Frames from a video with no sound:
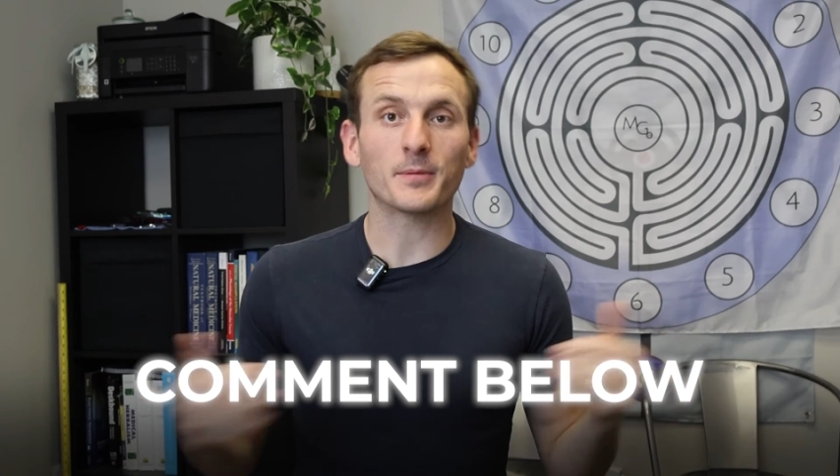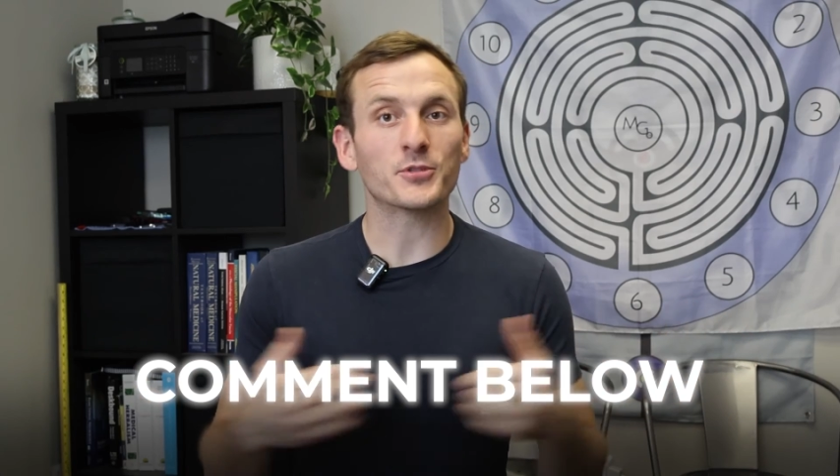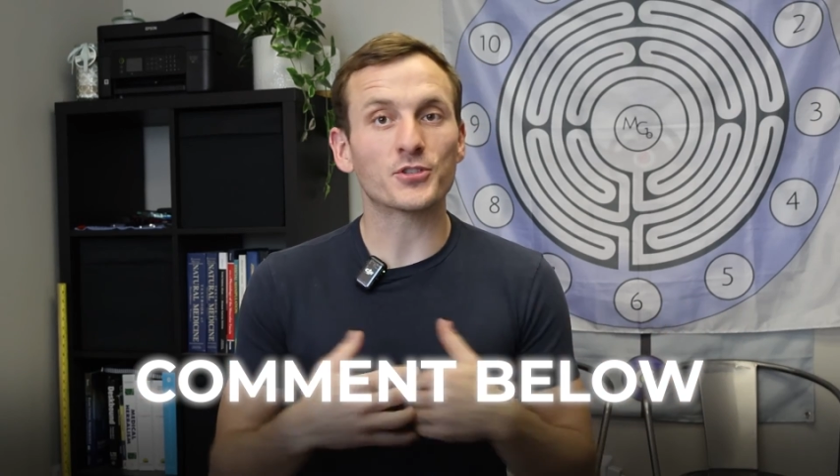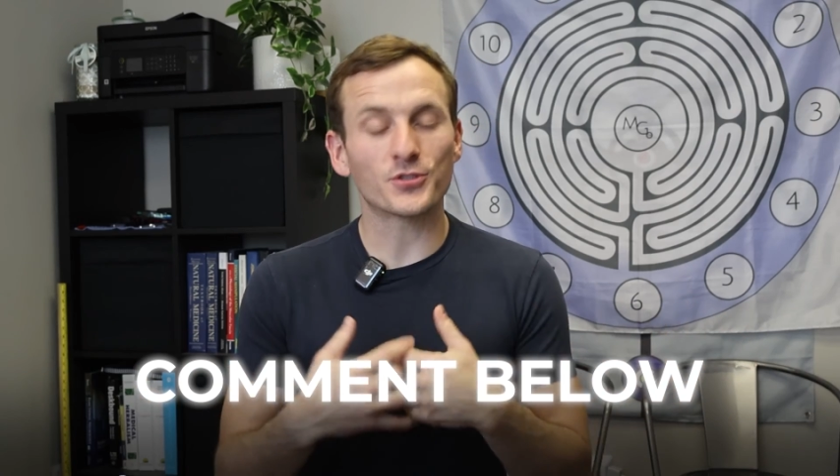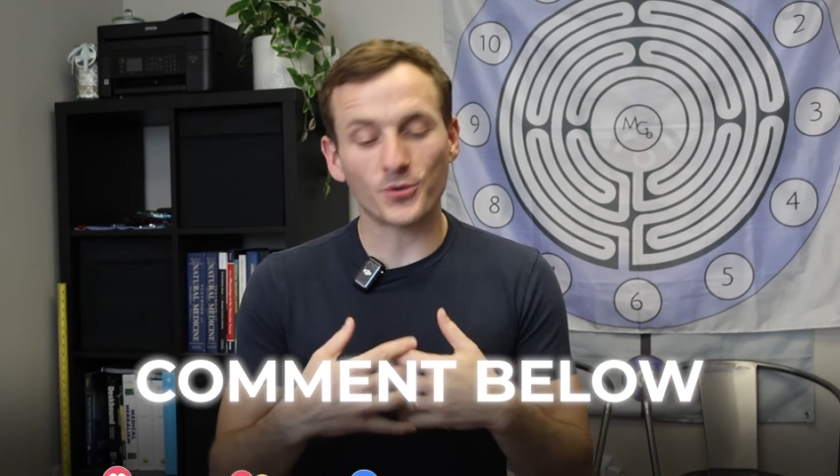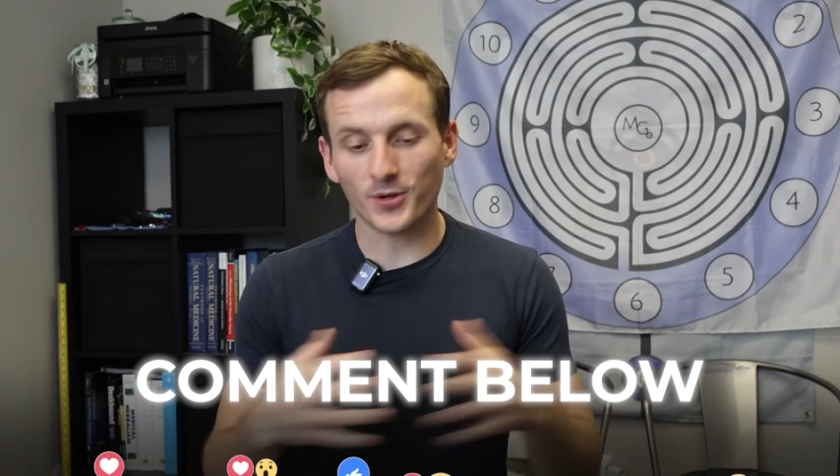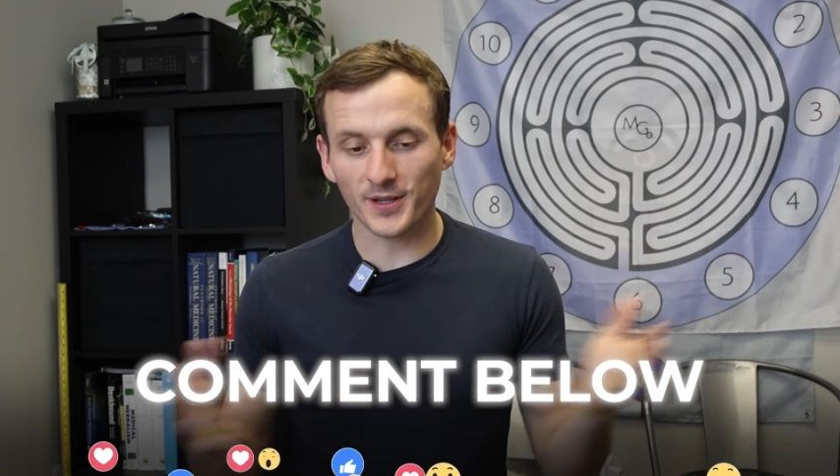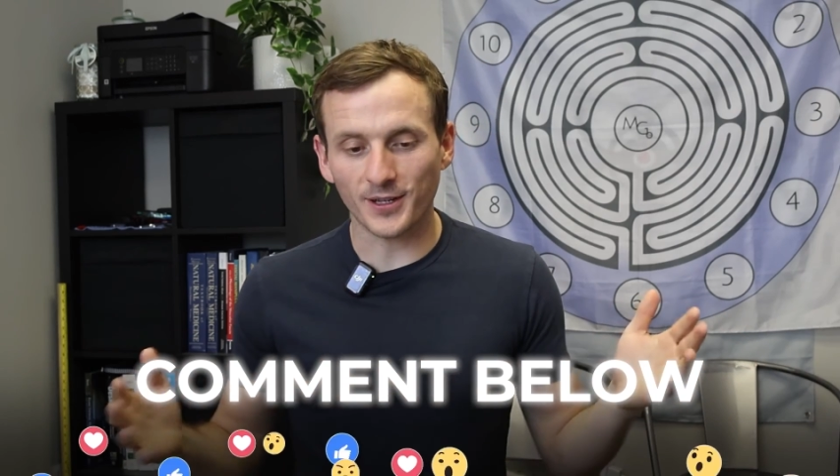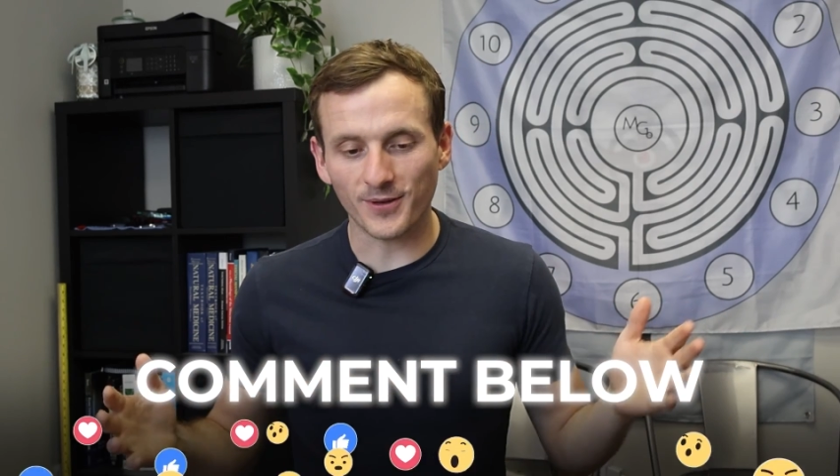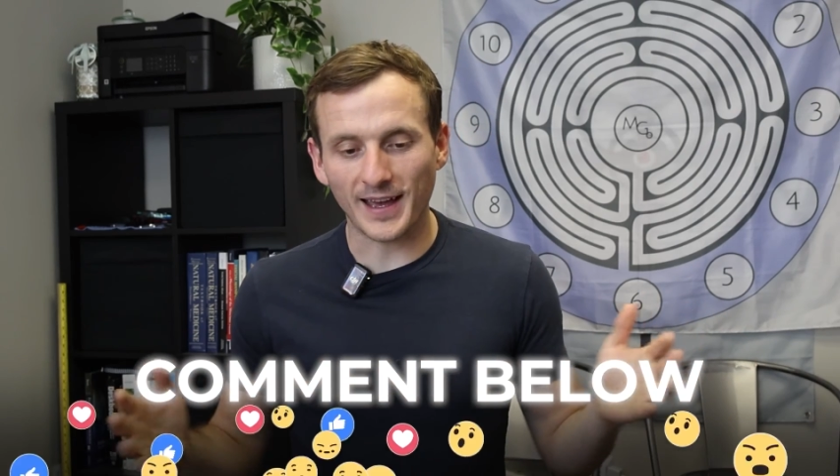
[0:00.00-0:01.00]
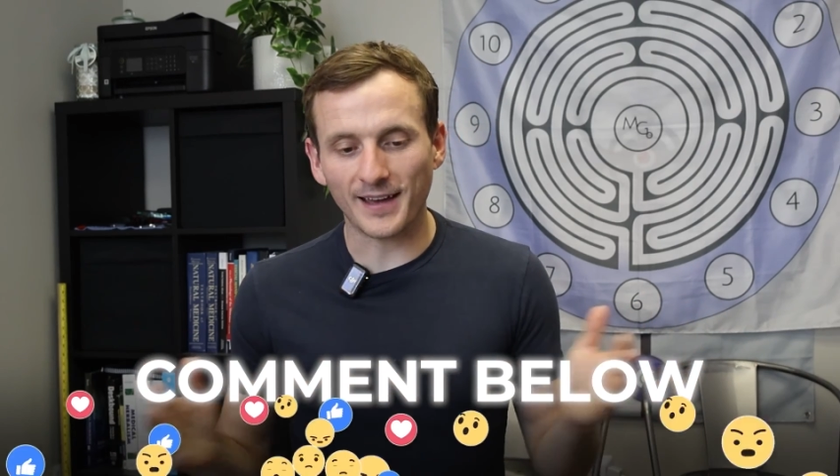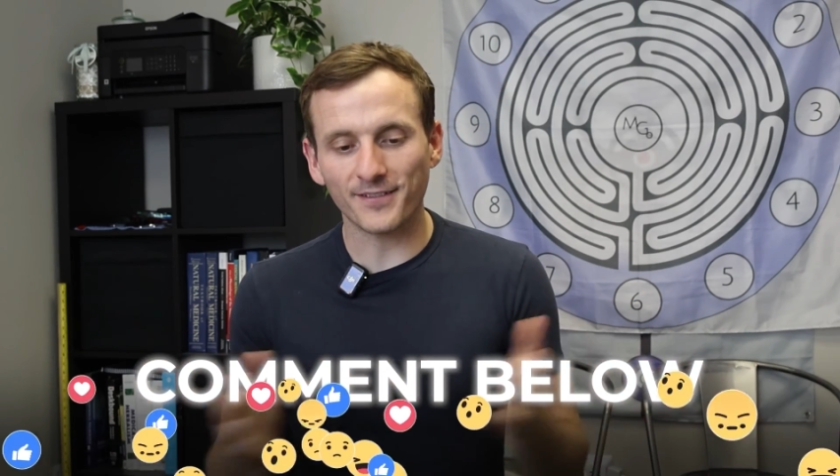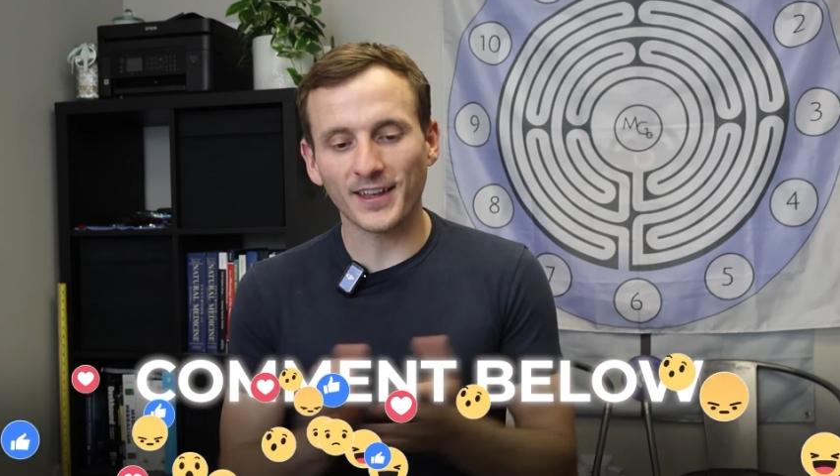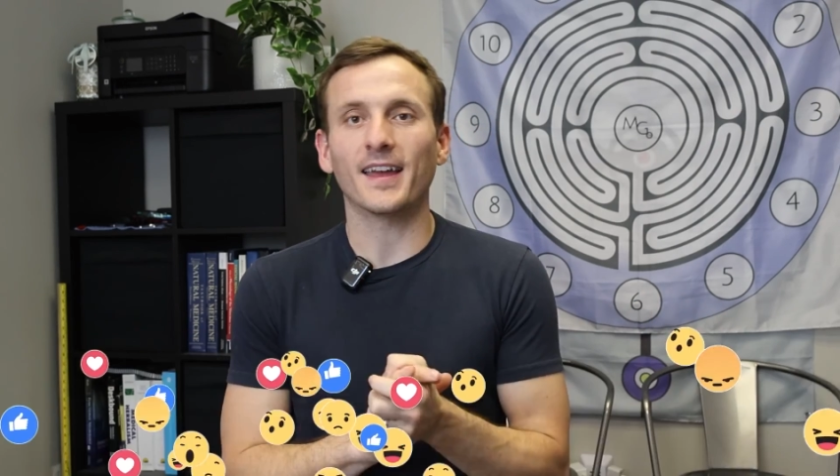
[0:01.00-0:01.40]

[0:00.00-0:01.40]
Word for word: I'm sure that you have.